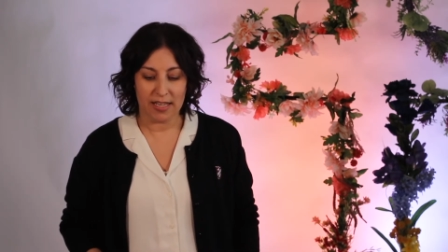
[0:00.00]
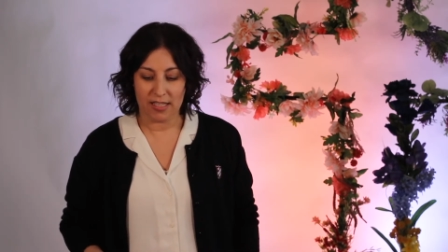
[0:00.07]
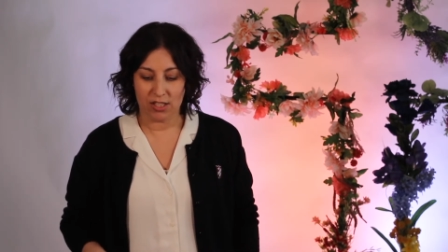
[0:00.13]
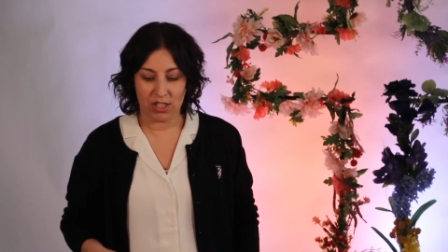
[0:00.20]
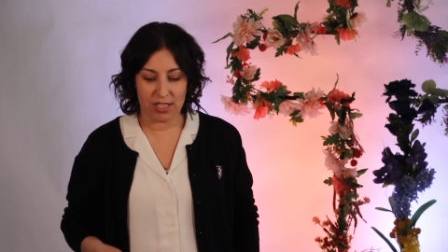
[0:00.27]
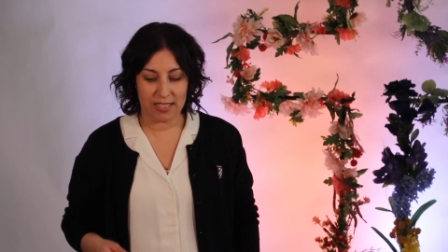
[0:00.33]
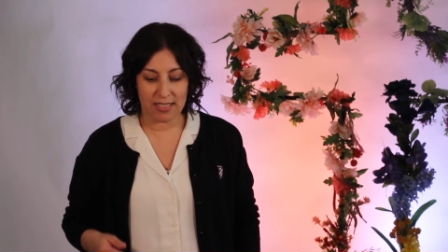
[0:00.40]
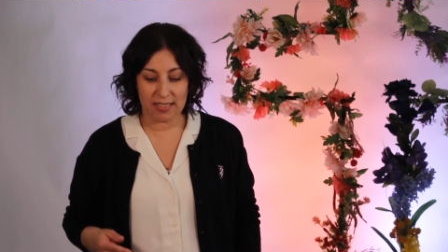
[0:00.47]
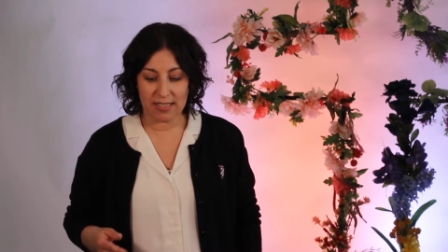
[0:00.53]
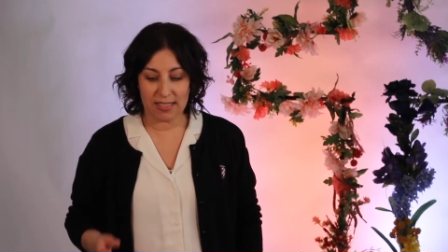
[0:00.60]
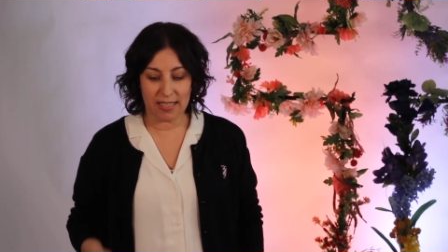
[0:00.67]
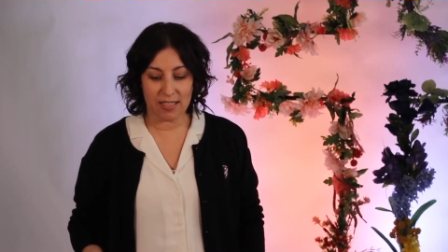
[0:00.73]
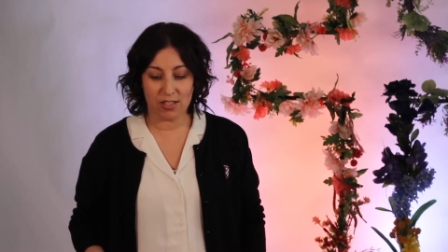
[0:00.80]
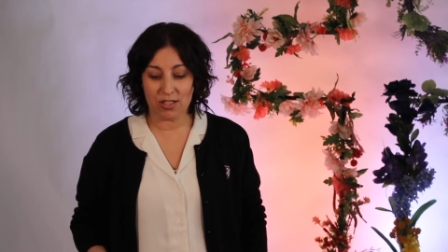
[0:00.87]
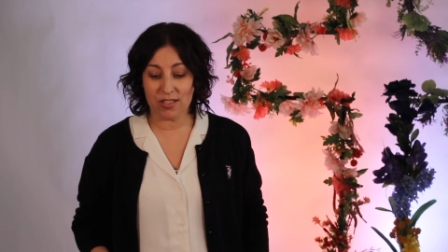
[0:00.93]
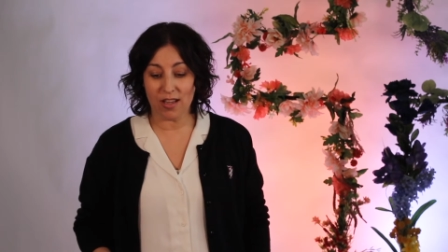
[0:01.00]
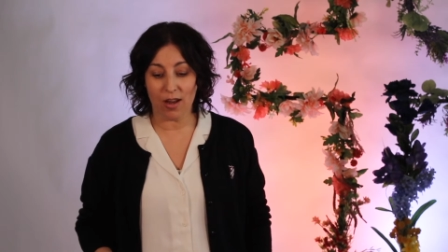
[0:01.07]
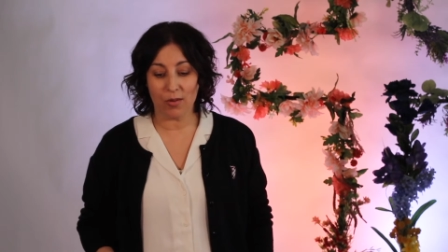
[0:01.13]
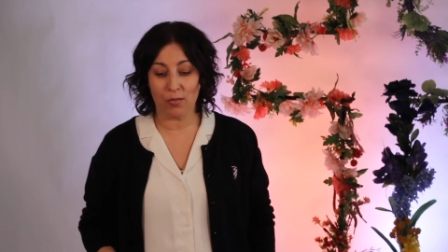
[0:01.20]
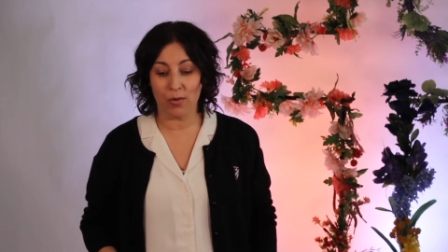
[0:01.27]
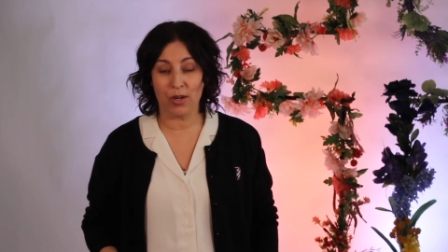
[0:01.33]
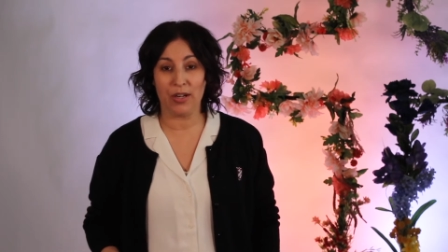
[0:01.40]
Jesus teaches
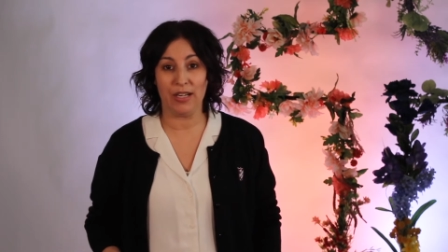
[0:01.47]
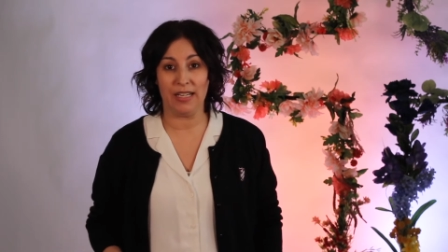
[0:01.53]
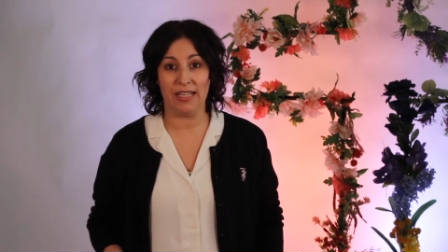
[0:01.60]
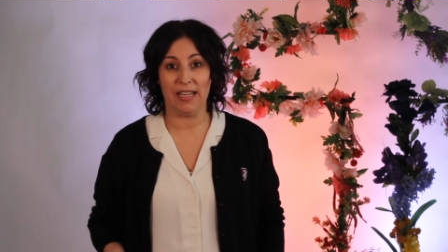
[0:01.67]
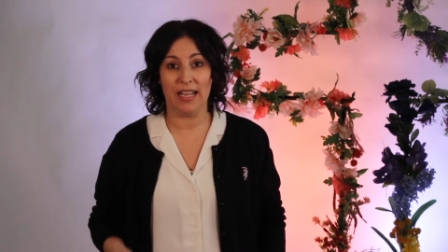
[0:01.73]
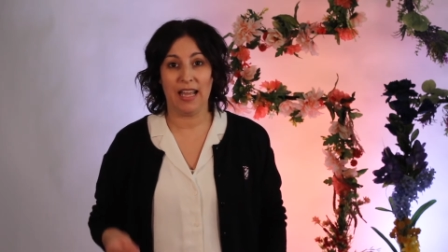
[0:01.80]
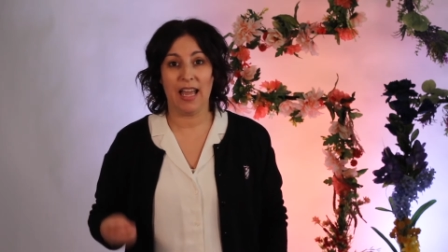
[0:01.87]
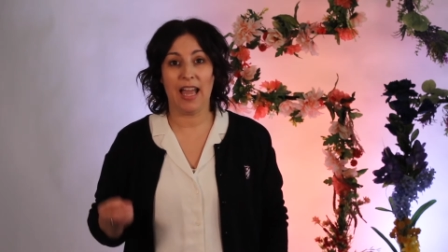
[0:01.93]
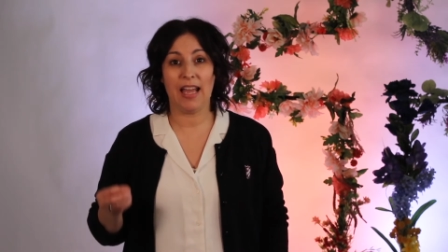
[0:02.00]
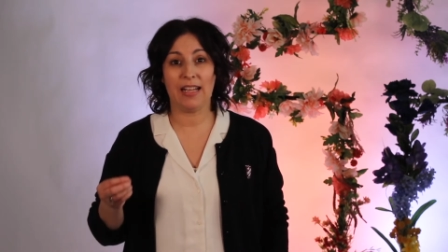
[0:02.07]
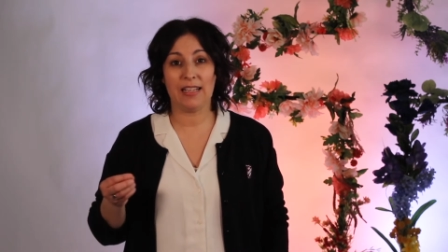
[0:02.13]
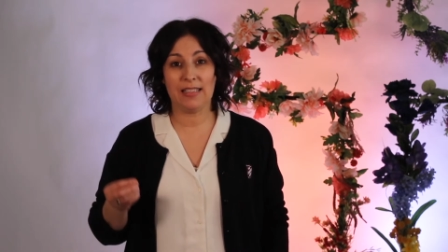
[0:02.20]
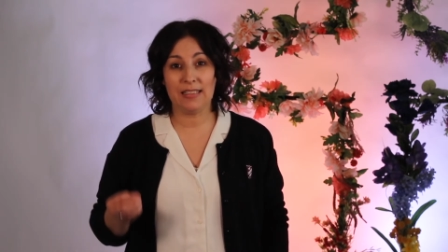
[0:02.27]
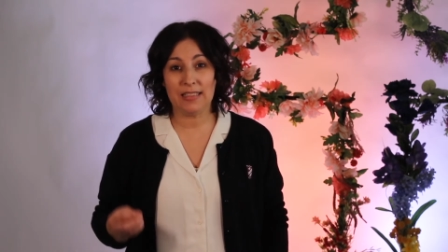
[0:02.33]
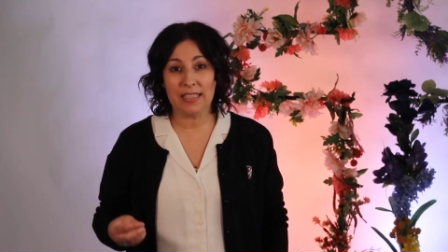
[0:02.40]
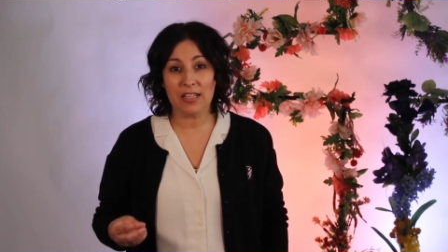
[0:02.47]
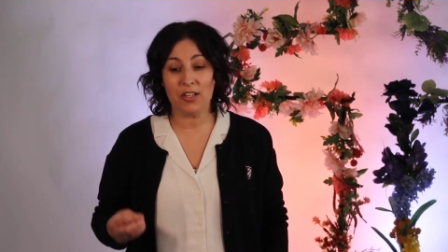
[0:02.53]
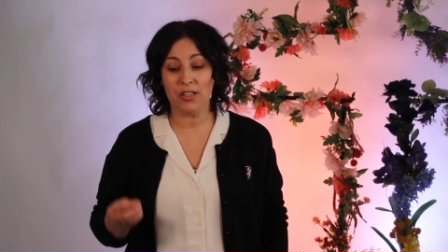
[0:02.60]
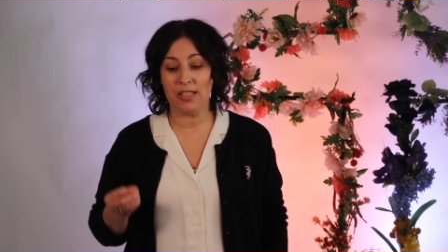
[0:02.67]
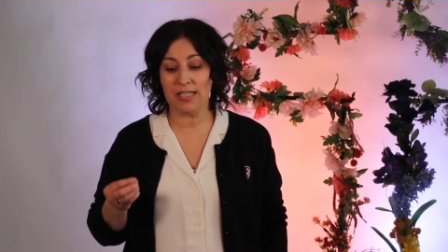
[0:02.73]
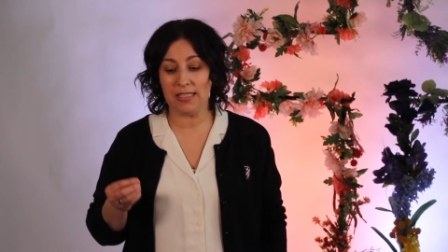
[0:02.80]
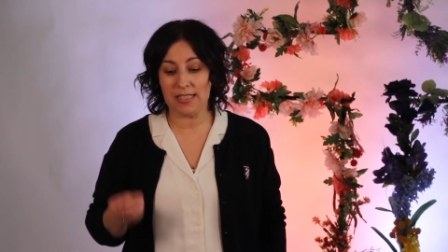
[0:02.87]
on worry and
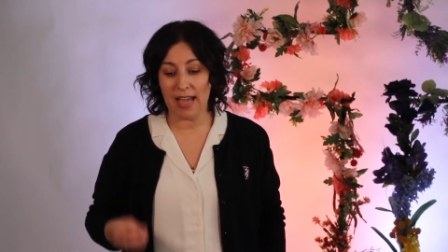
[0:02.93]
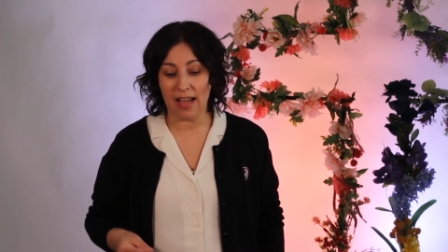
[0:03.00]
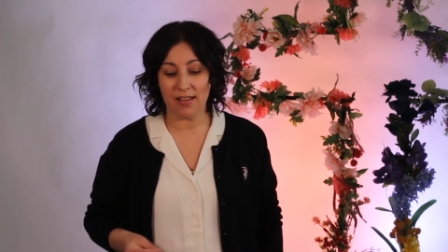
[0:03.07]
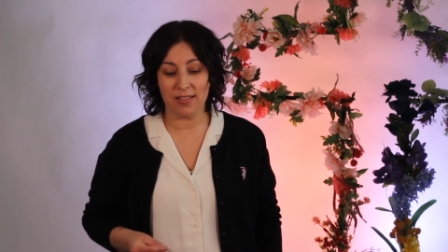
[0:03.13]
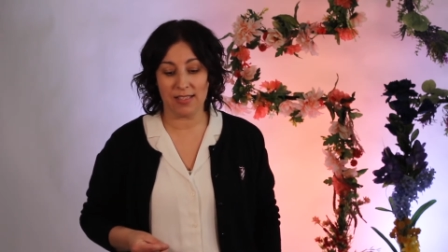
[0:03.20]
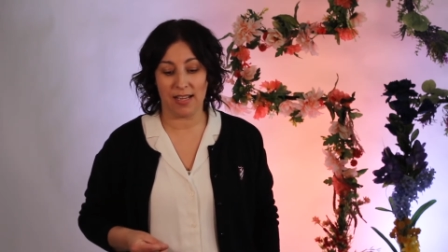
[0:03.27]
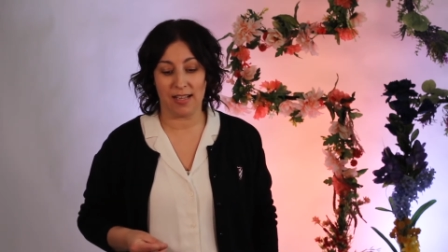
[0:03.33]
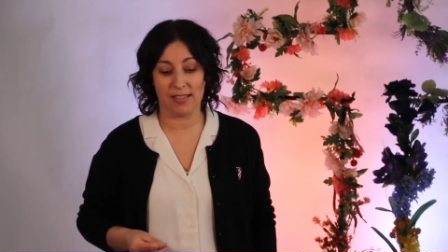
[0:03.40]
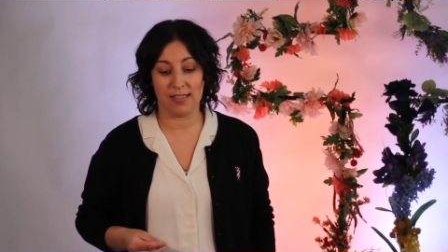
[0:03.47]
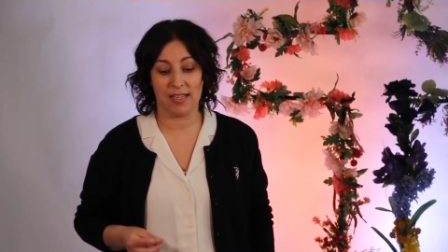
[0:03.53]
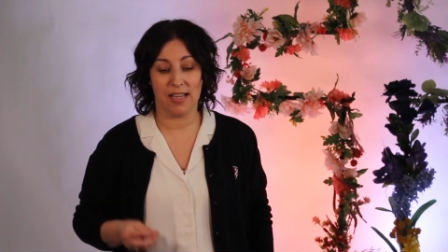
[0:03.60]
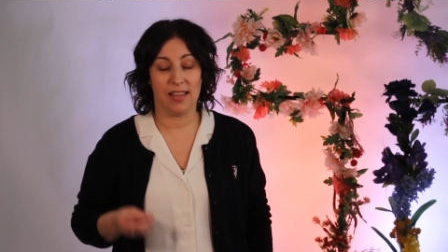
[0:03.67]
clearly tells us